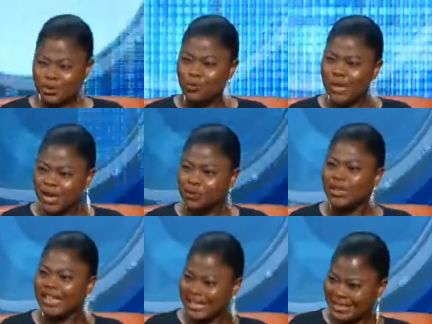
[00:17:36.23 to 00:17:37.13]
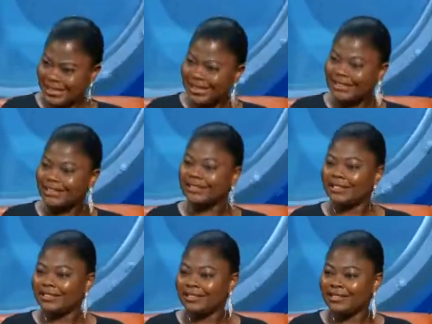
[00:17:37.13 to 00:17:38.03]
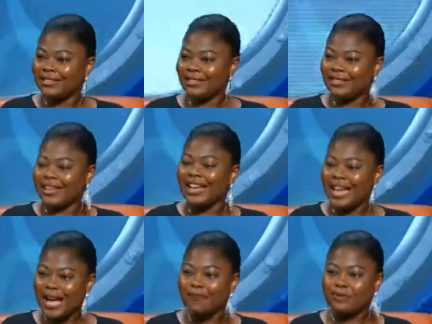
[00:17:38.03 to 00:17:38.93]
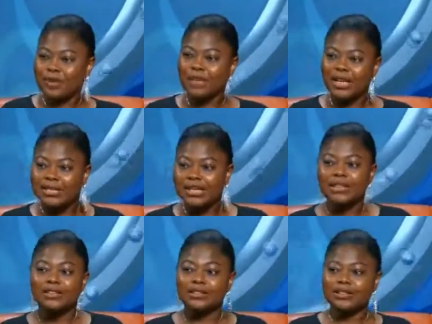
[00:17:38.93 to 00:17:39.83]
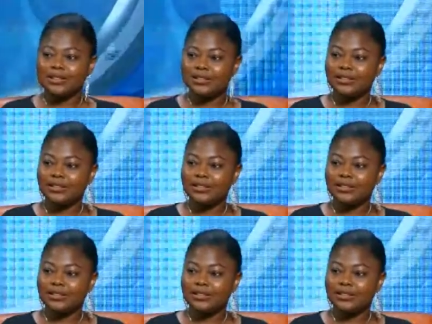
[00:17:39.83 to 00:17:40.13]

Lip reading: do we actually attend and have them in attendance?